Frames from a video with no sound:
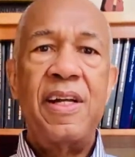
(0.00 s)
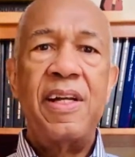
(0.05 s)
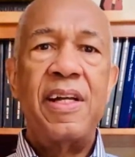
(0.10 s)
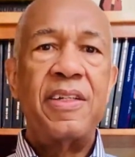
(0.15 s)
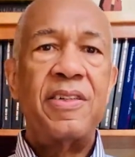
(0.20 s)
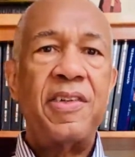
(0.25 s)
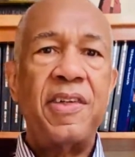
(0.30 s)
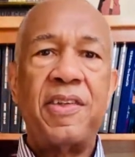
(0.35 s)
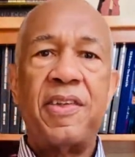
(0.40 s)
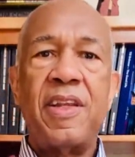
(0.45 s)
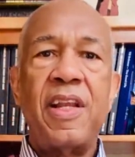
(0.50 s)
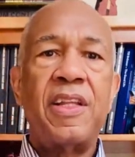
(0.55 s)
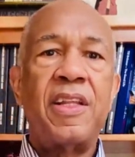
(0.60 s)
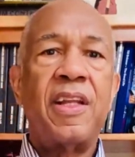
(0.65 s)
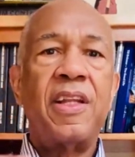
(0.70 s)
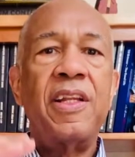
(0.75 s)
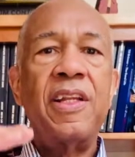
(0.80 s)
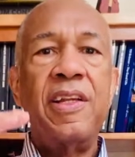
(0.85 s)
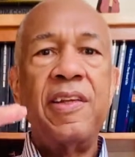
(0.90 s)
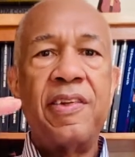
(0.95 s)
Just the
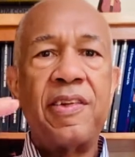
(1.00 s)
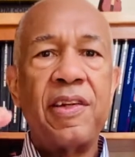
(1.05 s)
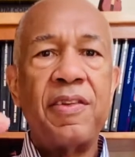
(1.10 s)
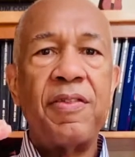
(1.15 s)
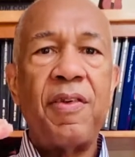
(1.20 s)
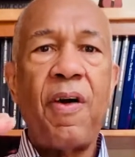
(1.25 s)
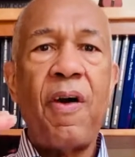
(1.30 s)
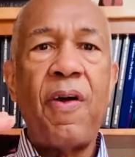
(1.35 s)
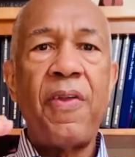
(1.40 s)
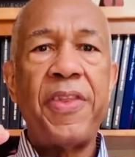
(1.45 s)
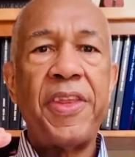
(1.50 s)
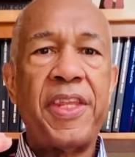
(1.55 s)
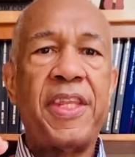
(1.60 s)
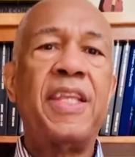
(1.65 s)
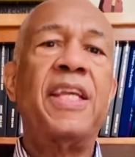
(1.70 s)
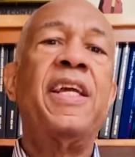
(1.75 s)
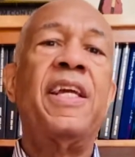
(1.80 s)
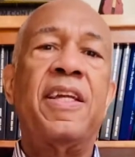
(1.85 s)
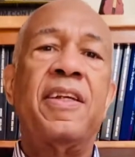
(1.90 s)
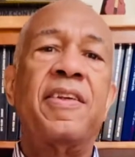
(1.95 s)
list of all the
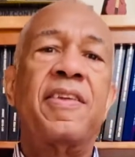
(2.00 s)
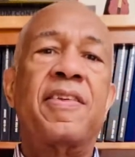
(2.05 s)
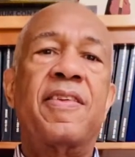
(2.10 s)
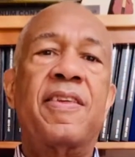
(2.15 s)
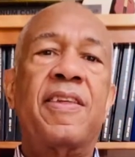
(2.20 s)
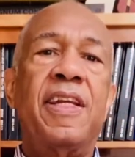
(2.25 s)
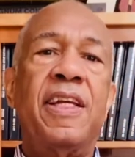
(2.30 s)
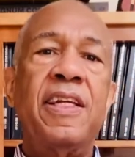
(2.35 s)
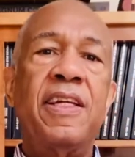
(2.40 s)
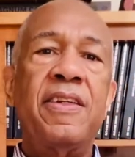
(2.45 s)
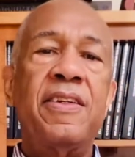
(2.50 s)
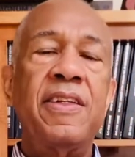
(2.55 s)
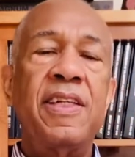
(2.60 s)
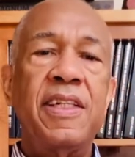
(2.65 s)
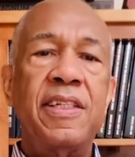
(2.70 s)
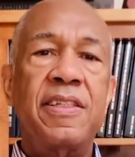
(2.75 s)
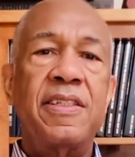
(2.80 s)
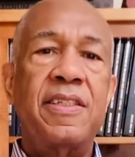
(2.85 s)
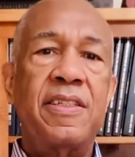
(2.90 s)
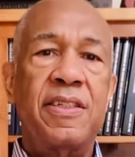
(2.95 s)
things that you need to
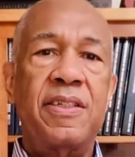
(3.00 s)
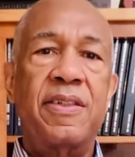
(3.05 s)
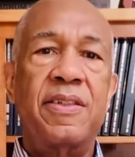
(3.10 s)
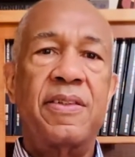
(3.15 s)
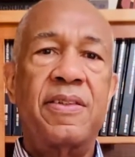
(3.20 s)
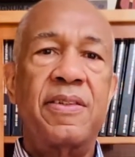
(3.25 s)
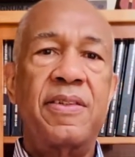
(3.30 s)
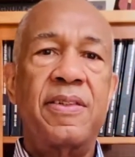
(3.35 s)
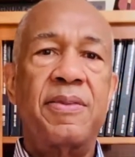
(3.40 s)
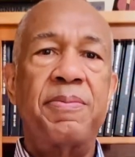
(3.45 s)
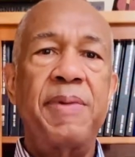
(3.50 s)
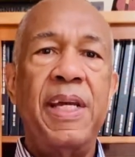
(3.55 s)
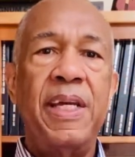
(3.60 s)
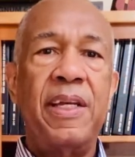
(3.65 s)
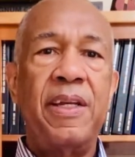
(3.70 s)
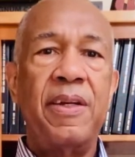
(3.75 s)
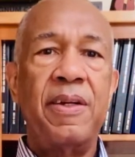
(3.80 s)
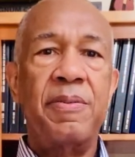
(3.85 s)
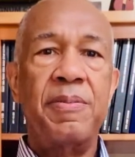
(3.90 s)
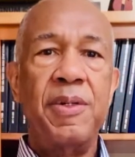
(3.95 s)
do to make
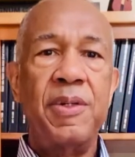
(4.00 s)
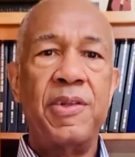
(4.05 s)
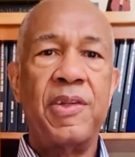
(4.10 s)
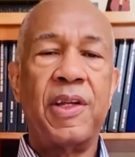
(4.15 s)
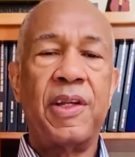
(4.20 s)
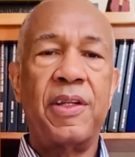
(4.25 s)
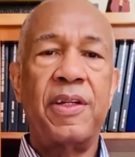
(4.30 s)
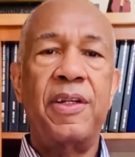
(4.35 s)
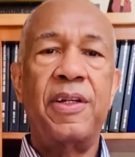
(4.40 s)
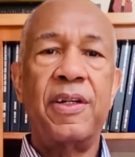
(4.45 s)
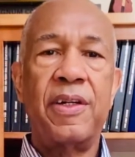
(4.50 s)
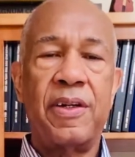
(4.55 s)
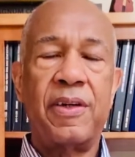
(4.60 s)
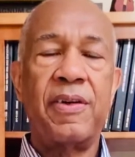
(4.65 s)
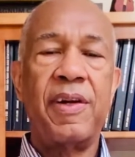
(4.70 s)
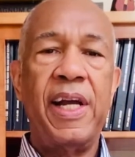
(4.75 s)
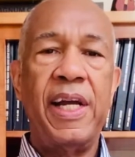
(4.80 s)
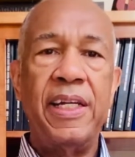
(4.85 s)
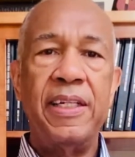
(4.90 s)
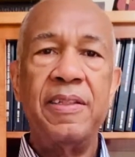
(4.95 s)
your music look
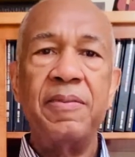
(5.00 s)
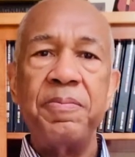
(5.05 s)
great